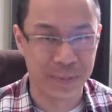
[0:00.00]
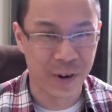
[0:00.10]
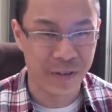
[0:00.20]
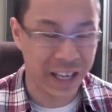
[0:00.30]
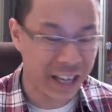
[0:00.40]

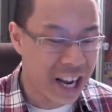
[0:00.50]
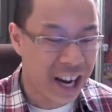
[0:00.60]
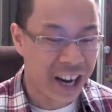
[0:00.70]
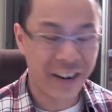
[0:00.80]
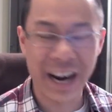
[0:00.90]
movie,
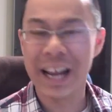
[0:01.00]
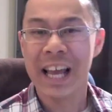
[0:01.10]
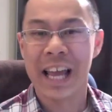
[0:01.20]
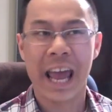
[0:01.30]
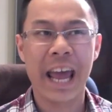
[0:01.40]
right?
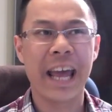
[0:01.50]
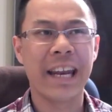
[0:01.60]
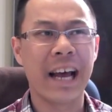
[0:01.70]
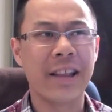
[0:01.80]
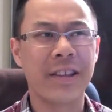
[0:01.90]

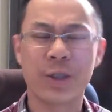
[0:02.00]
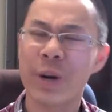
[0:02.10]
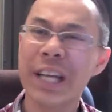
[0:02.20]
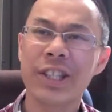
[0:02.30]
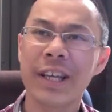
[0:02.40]
And the
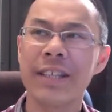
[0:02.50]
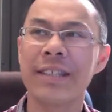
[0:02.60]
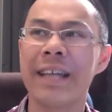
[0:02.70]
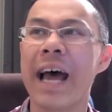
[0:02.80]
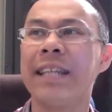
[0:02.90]
strange thing
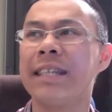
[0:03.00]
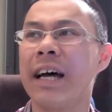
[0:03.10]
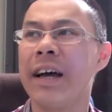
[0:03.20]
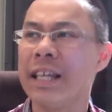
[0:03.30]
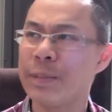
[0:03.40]
is that
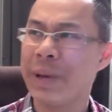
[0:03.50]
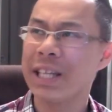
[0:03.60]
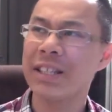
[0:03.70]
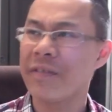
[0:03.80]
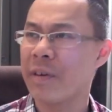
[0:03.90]
it's
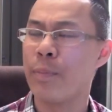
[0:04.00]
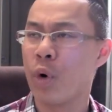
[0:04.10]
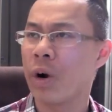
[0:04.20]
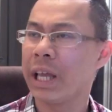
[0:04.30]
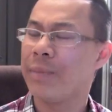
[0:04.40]
based off a
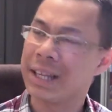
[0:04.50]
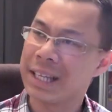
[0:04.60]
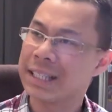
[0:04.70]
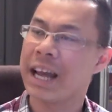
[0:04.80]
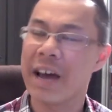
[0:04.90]
board game that
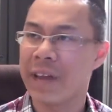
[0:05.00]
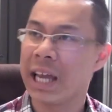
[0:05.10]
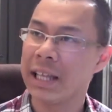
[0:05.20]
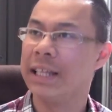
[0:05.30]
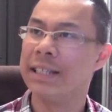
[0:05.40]
doesn't have
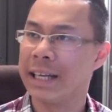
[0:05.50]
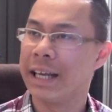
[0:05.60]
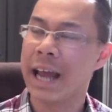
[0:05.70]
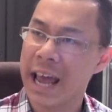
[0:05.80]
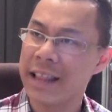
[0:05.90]
aliens in
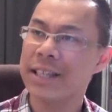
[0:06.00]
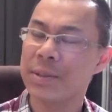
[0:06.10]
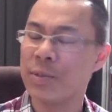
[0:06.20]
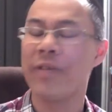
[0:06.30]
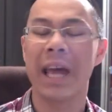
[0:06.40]
it, and
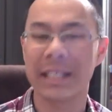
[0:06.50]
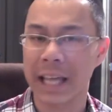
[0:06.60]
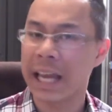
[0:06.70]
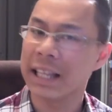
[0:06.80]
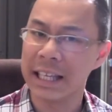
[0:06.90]
this movie has
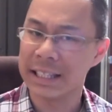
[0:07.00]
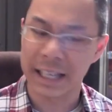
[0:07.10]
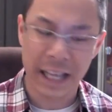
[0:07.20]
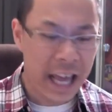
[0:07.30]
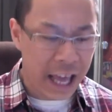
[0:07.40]
aliens
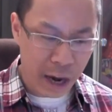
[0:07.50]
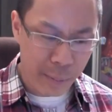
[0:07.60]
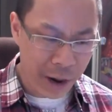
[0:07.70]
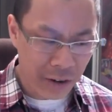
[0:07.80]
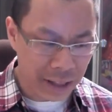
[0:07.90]
in it. And
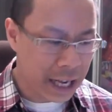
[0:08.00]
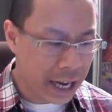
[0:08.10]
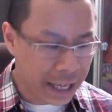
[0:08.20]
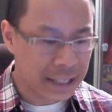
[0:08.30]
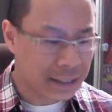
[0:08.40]
apparently,
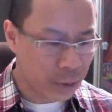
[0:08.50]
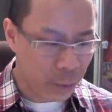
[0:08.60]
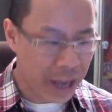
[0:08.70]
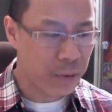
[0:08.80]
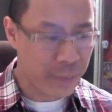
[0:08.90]
I guess the
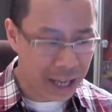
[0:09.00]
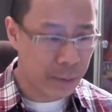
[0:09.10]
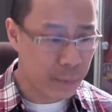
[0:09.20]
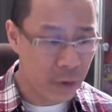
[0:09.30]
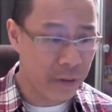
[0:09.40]
way to make
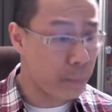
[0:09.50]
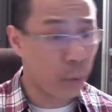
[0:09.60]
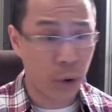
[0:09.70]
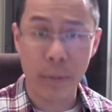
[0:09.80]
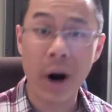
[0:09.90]
a movie
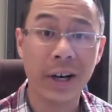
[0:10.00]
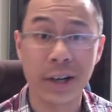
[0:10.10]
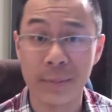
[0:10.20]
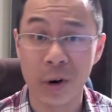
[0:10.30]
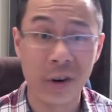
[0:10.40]
more
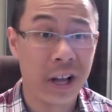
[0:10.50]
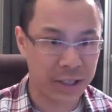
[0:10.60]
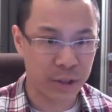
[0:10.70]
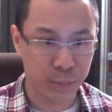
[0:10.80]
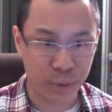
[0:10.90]
marketable
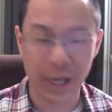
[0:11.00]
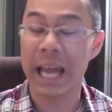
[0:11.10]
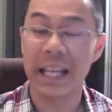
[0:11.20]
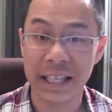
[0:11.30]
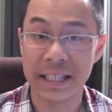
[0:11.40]
is you put
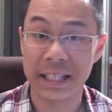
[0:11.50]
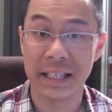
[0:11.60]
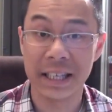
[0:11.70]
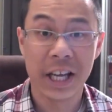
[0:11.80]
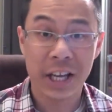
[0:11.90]
aliens
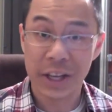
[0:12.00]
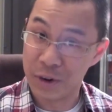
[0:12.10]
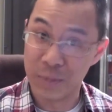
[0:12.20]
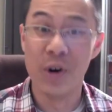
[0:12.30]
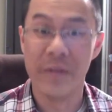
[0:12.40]
in
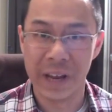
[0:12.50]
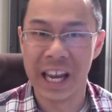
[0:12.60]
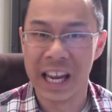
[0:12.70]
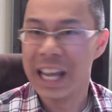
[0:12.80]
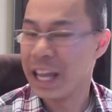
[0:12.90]
your
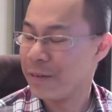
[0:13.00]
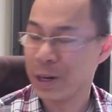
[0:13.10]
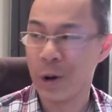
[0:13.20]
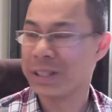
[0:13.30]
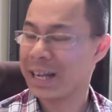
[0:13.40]
movie,
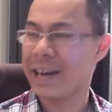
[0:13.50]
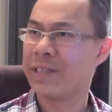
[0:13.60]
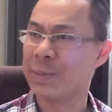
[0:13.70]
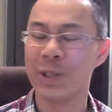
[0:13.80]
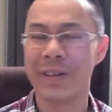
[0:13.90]
even though it's not
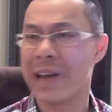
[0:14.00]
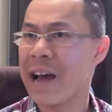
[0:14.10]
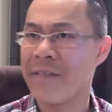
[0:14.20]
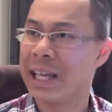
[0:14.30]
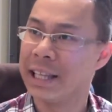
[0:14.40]
even supposed to
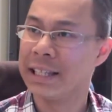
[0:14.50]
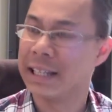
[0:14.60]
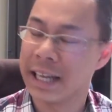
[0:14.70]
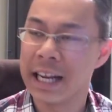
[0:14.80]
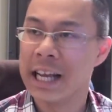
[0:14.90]
have
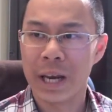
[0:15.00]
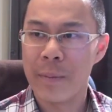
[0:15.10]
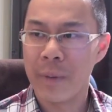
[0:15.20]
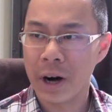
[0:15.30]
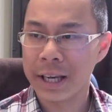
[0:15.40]
aliens in it. When
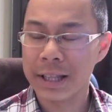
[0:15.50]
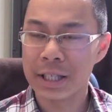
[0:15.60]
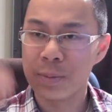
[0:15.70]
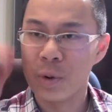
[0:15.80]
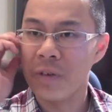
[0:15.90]
they marketed
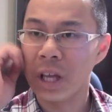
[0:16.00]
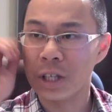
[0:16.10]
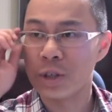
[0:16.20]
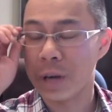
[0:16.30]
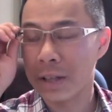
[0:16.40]
this movie
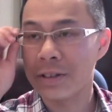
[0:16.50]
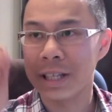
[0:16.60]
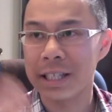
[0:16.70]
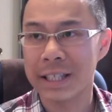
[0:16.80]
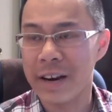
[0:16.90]
in the trailers,
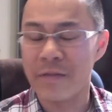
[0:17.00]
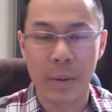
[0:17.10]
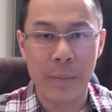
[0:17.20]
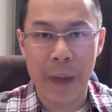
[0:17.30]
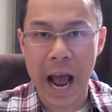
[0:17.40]
they said
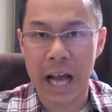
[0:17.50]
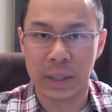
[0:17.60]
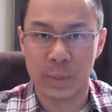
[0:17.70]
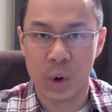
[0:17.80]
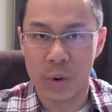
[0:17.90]
from
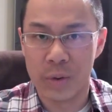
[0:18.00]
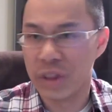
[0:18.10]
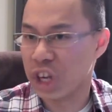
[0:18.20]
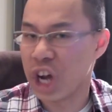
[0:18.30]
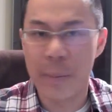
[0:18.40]

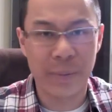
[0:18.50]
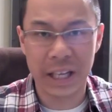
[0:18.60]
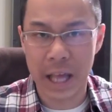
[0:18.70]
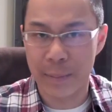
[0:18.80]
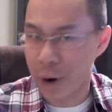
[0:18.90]
Hasbro, the
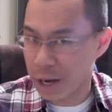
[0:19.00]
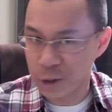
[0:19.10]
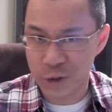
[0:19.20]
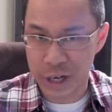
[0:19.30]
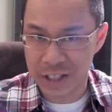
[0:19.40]
company that brought
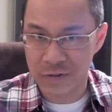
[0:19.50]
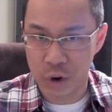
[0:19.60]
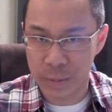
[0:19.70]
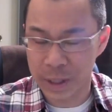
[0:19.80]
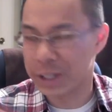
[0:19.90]
you
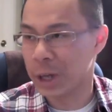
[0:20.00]
Transformers.